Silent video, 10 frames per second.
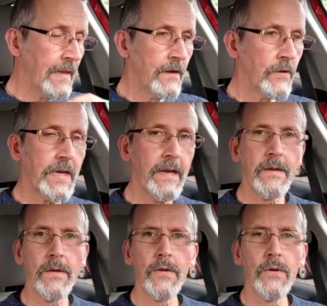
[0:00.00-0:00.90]

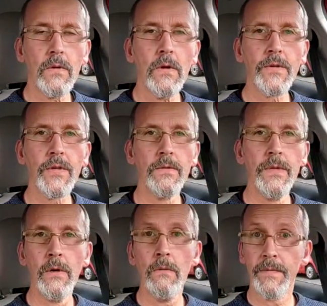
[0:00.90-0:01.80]
Okay, you'll also
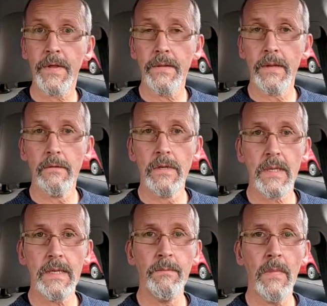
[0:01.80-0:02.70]
know that there was
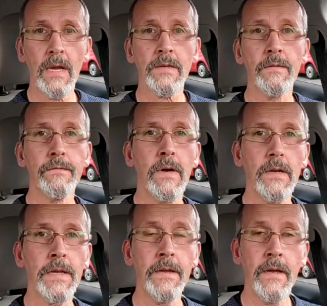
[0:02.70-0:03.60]
a massive
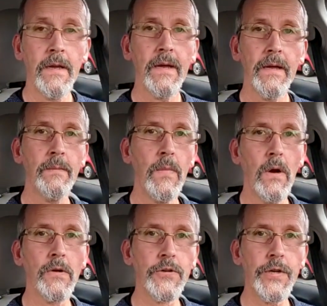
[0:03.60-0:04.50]
rally and
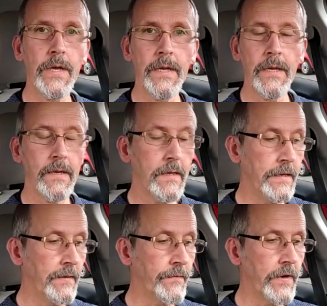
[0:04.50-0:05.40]
march uh,
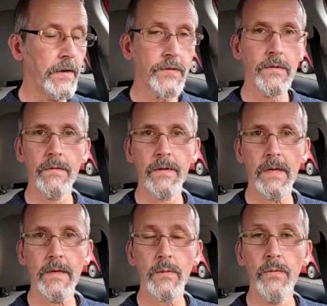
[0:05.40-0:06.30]
in Inverness over the
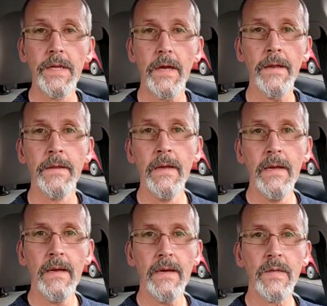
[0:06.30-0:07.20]
last weekend,
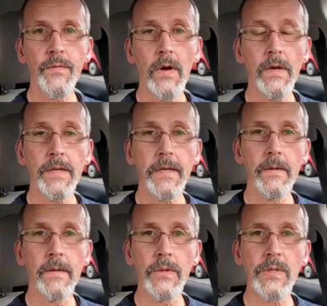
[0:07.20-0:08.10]
and as far as I
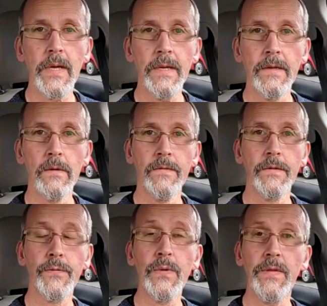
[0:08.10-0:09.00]
can understand it, over
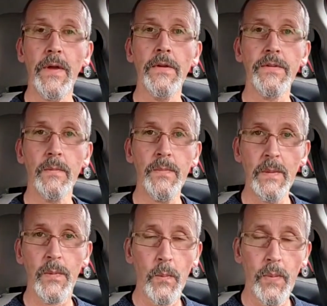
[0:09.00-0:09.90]
3,000
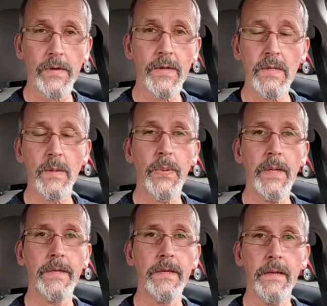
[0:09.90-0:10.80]
people
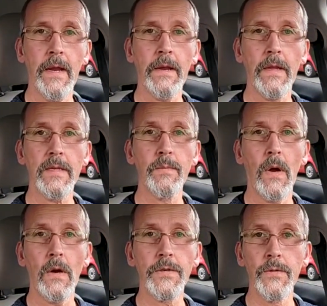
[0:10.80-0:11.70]
participated in this
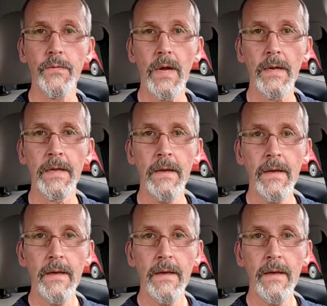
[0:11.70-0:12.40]
march and rally